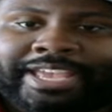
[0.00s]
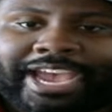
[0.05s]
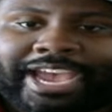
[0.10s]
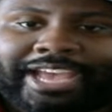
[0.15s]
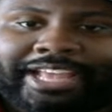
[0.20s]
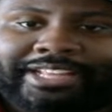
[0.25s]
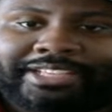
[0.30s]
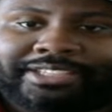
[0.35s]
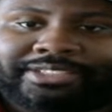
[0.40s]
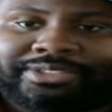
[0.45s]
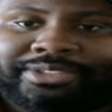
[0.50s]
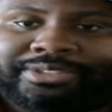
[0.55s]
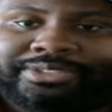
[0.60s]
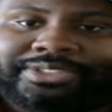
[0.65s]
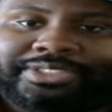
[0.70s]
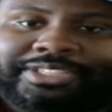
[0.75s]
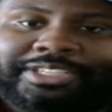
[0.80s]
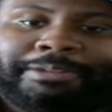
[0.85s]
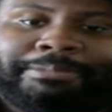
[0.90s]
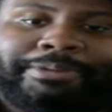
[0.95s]
Alex
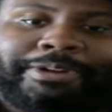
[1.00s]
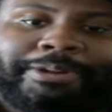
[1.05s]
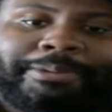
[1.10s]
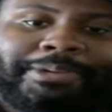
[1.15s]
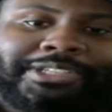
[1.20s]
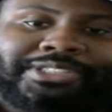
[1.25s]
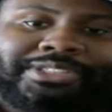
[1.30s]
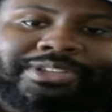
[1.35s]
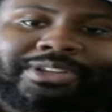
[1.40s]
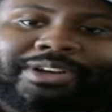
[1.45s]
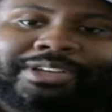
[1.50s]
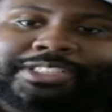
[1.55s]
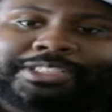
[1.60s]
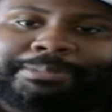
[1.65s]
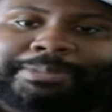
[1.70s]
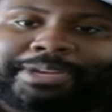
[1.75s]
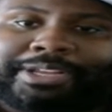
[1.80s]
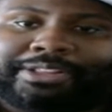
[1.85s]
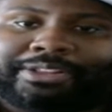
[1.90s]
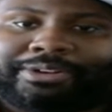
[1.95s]
Dolson, he pretty much talks
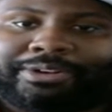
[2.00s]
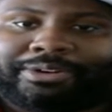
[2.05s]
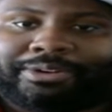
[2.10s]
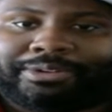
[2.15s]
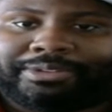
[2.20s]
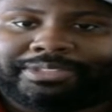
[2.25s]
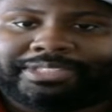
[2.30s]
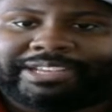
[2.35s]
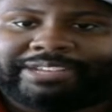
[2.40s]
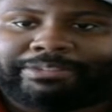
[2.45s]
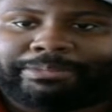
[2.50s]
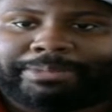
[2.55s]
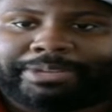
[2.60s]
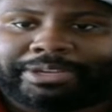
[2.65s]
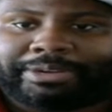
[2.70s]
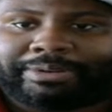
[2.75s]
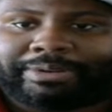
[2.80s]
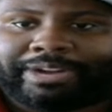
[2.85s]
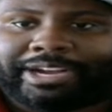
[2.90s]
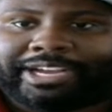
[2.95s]
about the whole Devil May
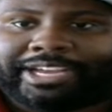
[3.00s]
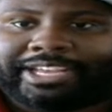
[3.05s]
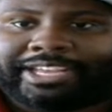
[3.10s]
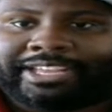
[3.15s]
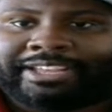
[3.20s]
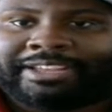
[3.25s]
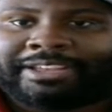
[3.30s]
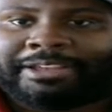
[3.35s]
Cry,